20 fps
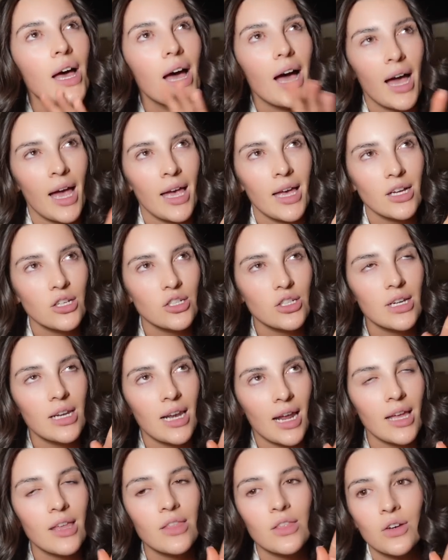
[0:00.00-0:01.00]
I actually
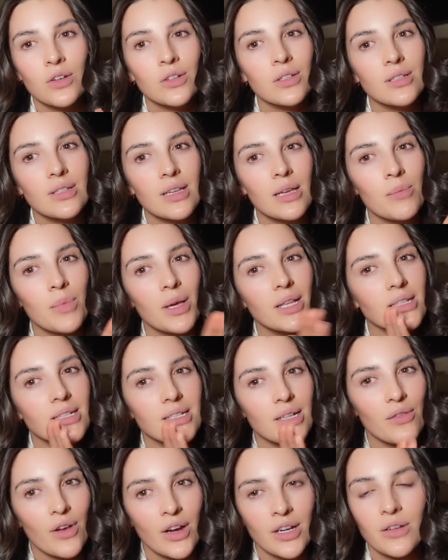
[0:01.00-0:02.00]
like the unseen bits
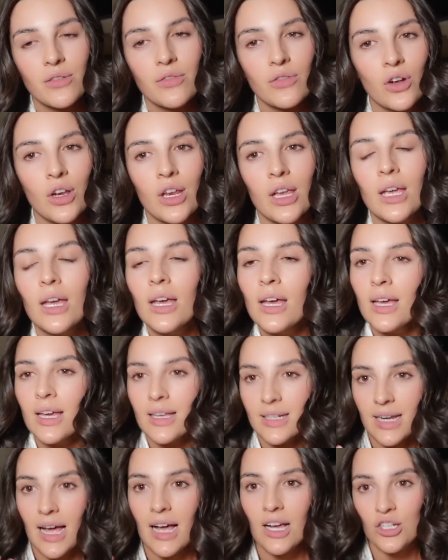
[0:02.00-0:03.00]
because I find it funny
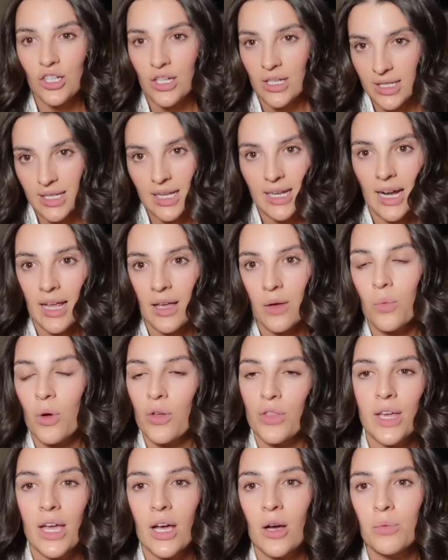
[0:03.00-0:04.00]
to actually see like
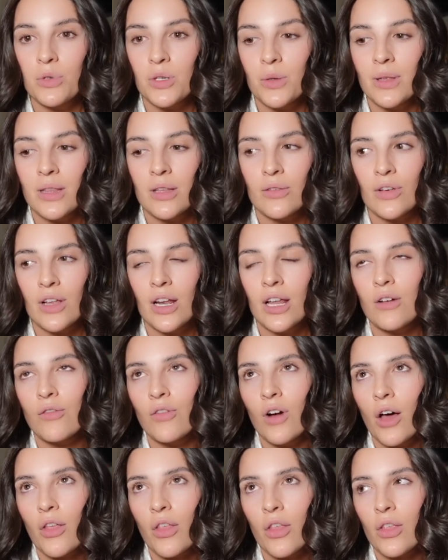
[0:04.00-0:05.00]
what they get up to in the villa
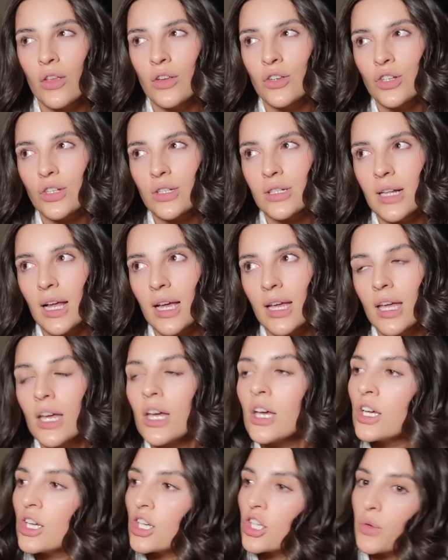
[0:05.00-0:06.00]
rather than just like,
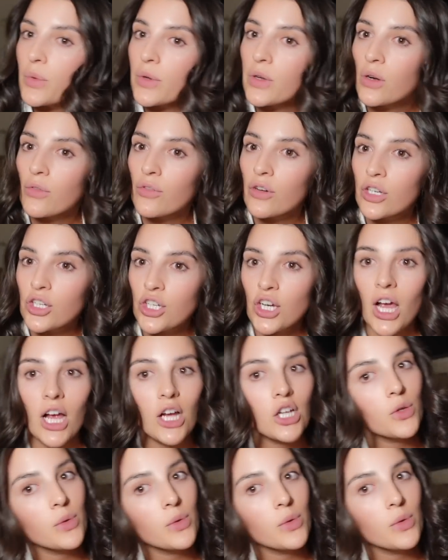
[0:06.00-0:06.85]
should we go for a chat?